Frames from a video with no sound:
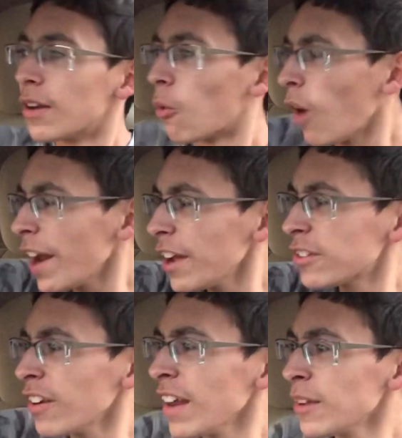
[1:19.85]
What are you
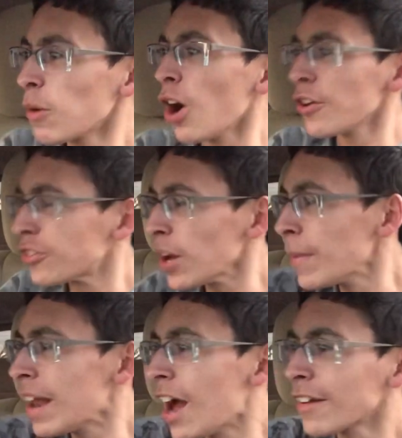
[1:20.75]
doing on the road? You shouldn't
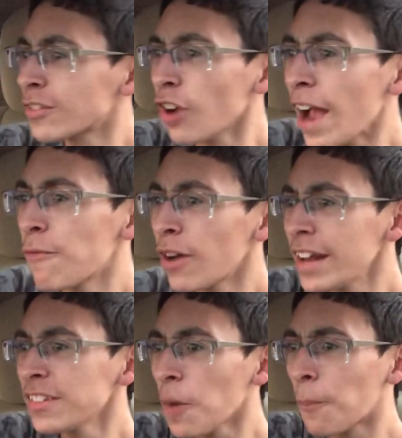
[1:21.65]
be allowed to drive. What
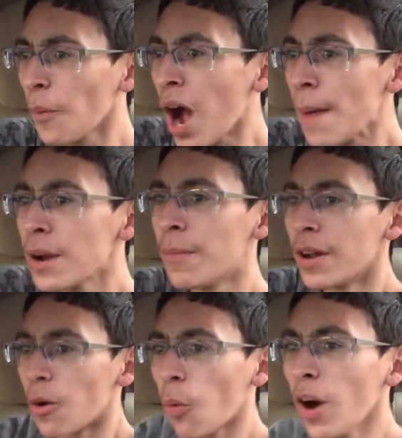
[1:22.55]
is your problem?
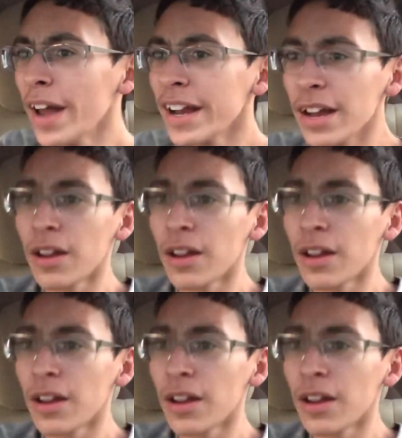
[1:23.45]
What?